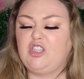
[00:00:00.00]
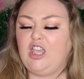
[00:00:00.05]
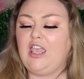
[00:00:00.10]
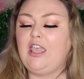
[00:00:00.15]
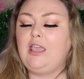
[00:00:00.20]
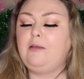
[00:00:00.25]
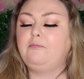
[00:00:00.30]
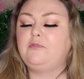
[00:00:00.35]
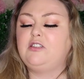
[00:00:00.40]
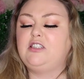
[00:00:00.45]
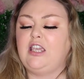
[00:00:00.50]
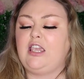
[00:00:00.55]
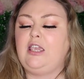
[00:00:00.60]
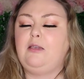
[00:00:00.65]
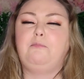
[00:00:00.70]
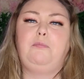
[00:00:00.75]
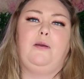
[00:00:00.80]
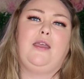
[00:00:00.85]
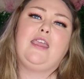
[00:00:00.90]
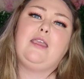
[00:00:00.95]

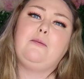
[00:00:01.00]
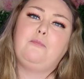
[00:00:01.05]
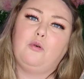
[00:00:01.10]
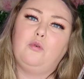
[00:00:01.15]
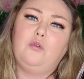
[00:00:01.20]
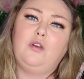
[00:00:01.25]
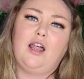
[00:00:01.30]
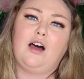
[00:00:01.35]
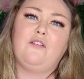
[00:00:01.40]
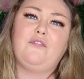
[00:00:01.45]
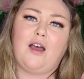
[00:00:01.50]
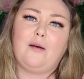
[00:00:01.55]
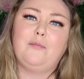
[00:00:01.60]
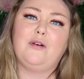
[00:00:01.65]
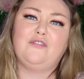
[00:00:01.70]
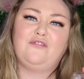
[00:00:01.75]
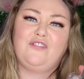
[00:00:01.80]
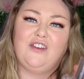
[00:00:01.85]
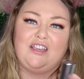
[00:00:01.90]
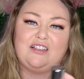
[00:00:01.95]
Deep people love
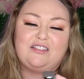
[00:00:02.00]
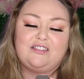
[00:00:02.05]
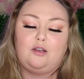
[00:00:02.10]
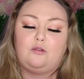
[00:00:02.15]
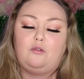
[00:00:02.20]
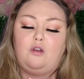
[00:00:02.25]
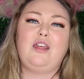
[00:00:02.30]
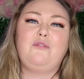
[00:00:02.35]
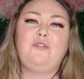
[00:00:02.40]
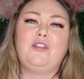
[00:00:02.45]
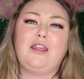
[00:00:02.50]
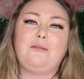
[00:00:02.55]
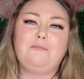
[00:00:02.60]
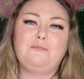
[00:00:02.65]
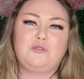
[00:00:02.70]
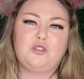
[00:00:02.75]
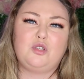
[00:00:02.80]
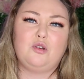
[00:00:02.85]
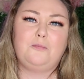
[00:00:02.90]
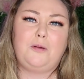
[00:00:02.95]
amethyst. So whenever
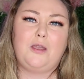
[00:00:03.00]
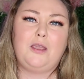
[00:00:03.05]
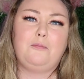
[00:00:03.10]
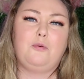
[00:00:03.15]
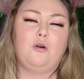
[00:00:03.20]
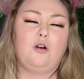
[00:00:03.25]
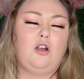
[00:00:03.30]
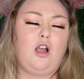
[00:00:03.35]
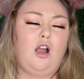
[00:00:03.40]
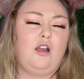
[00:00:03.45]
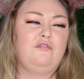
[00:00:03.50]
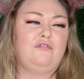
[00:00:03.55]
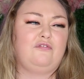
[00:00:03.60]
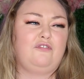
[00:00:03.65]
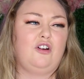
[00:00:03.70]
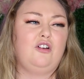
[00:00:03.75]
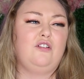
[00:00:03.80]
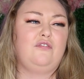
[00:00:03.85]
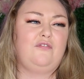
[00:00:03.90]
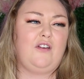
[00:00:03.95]
them sort of people are going
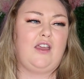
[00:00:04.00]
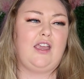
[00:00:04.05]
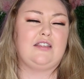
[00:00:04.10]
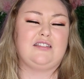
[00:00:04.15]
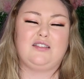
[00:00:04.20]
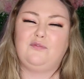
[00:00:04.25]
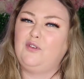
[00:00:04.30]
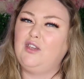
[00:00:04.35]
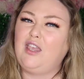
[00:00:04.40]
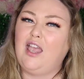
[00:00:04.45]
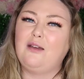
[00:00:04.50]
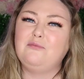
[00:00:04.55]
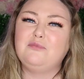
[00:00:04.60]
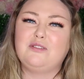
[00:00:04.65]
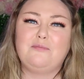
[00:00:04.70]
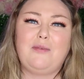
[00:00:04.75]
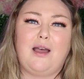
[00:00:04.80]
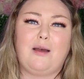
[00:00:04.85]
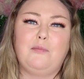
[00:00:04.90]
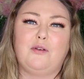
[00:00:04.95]
through things, if you get them
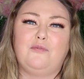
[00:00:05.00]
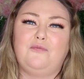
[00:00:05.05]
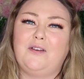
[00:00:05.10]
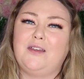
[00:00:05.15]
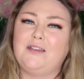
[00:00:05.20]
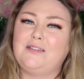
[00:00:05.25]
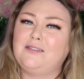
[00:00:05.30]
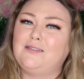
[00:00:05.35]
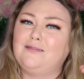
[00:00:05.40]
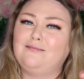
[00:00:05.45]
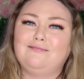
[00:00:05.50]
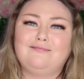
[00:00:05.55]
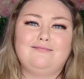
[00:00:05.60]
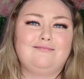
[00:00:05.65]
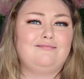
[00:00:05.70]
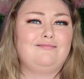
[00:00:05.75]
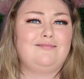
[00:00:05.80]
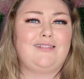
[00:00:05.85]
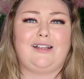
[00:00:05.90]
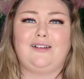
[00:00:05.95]
some amethyst,
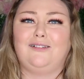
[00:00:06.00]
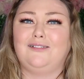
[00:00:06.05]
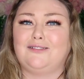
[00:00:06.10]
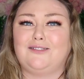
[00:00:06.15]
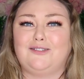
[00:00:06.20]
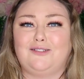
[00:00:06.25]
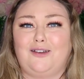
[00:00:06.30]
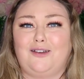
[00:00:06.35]
they're good to